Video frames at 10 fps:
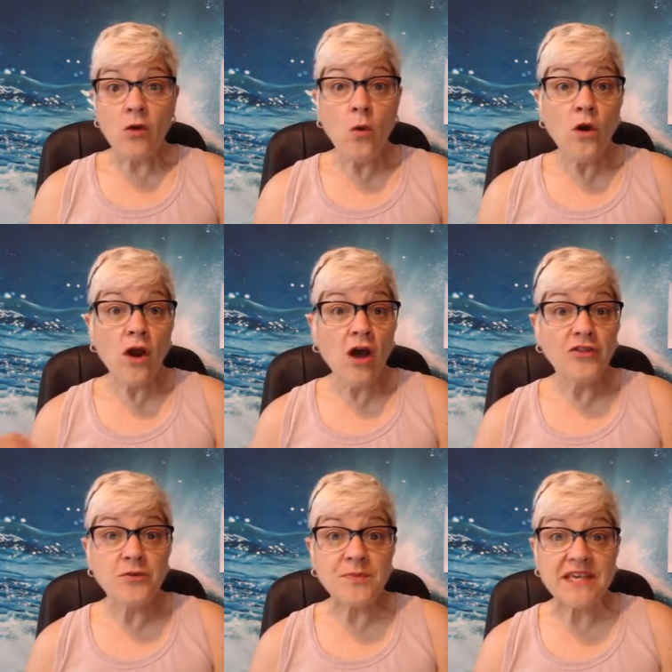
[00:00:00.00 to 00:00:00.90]
or
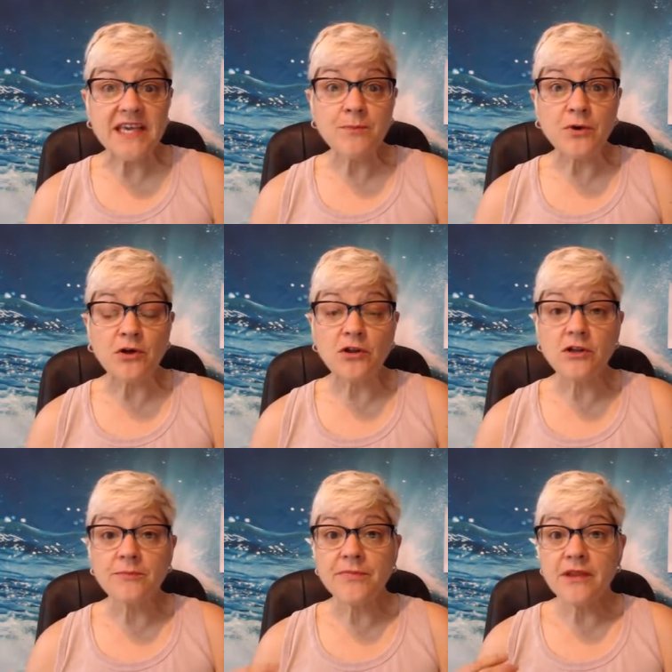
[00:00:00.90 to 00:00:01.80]
other
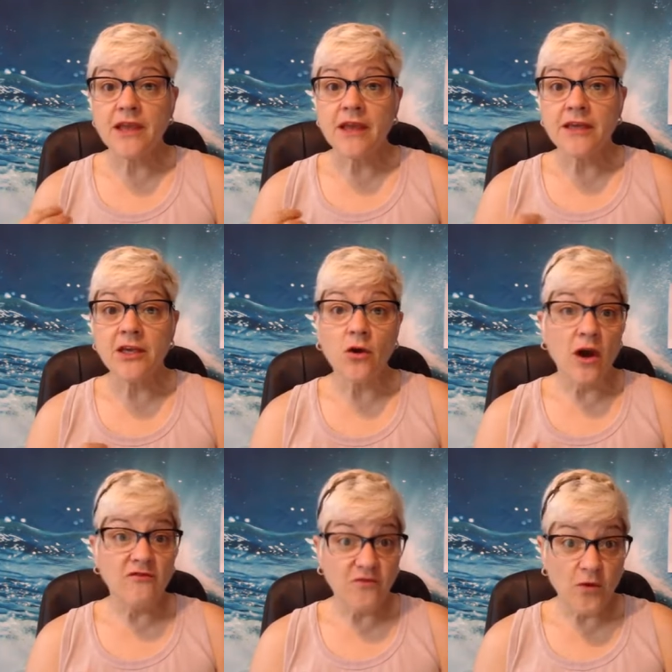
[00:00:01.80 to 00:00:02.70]
people, you know,
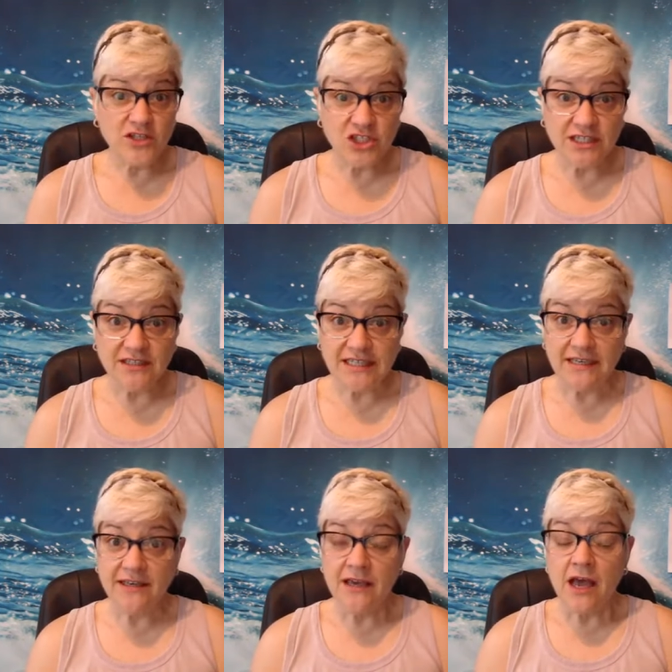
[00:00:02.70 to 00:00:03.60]

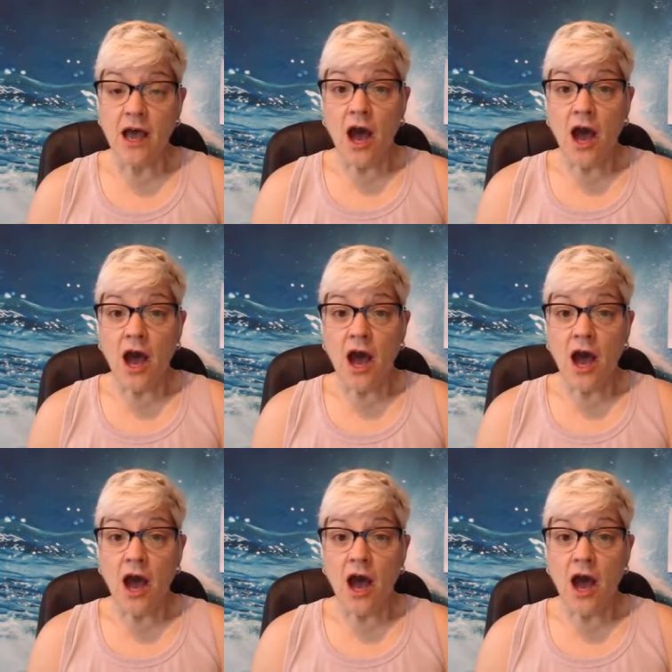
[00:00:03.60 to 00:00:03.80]
unfortunately,